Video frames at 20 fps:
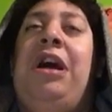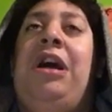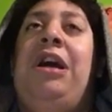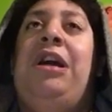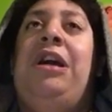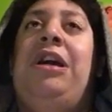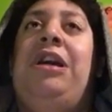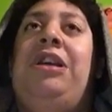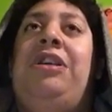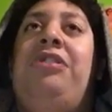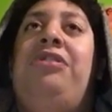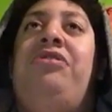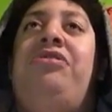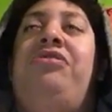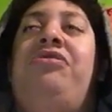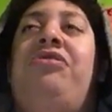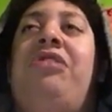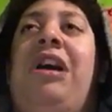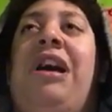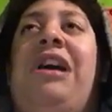I
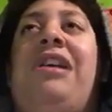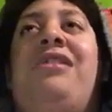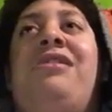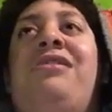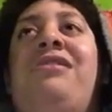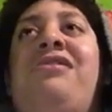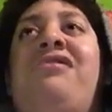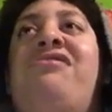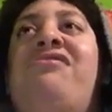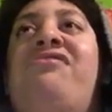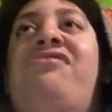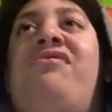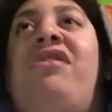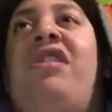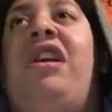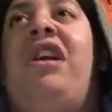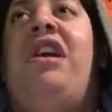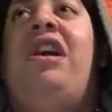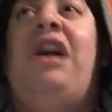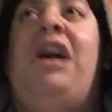knew
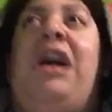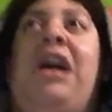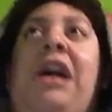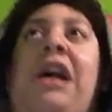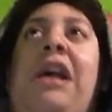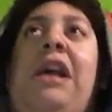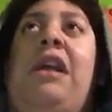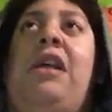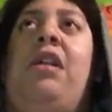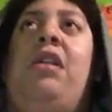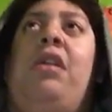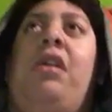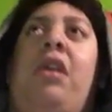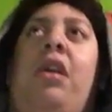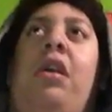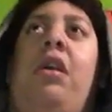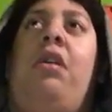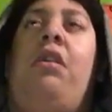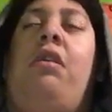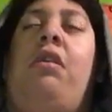that I
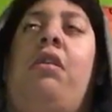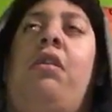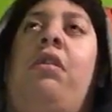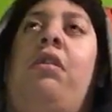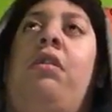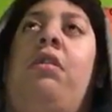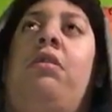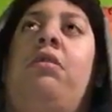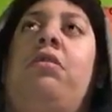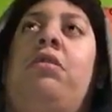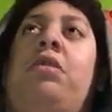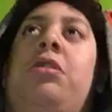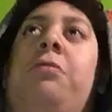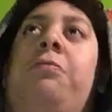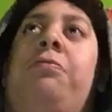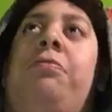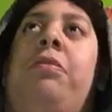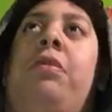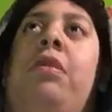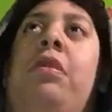like girls,
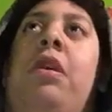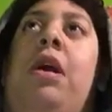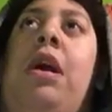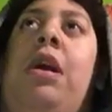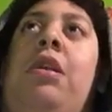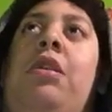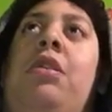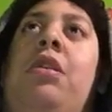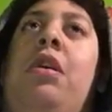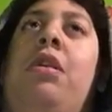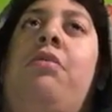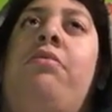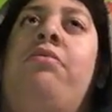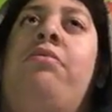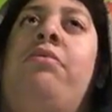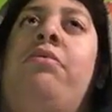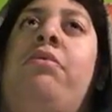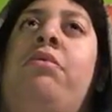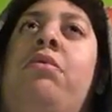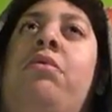but I
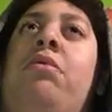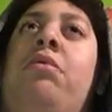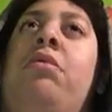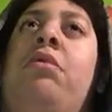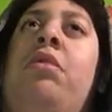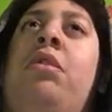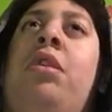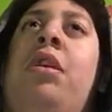never